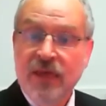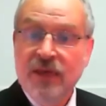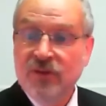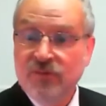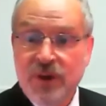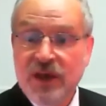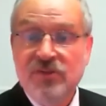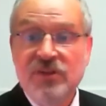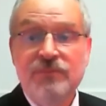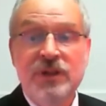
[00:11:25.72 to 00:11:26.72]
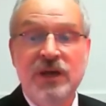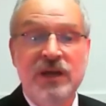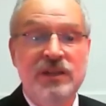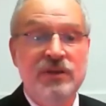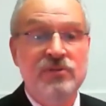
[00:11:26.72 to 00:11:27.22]
This passive
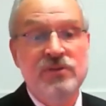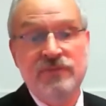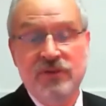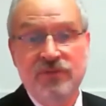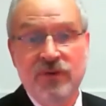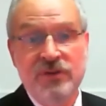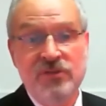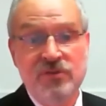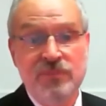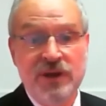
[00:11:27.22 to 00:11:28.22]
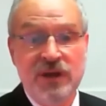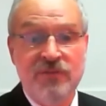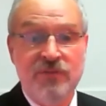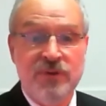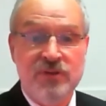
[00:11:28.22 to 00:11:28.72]
benign use of these phrases by
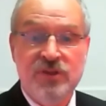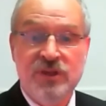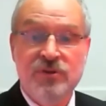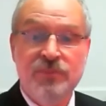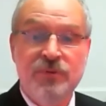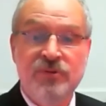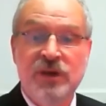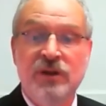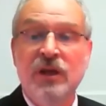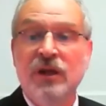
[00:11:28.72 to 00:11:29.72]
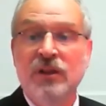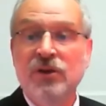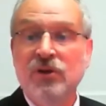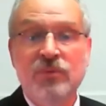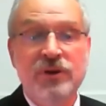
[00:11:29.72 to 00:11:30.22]
government seems to present
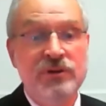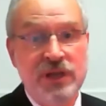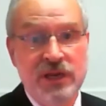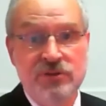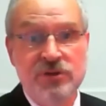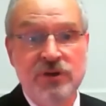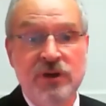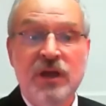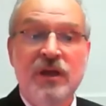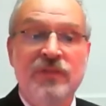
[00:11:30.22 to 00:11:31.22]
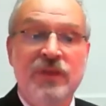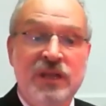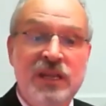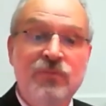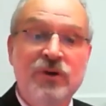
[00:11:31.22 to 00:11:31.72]
little real danger that
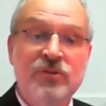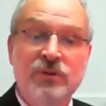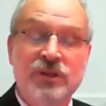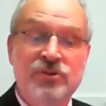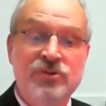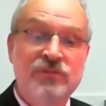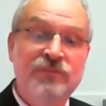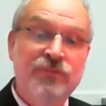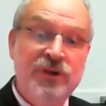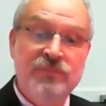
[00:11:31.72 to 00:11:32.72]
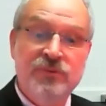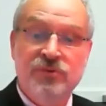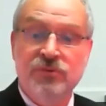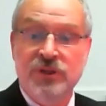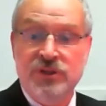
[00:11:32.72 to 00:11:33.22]
anyone's religious freedom is
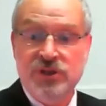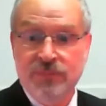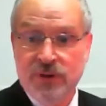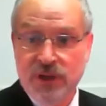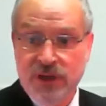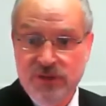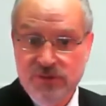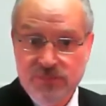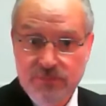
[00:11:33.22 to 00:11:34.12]
truly jeopardized.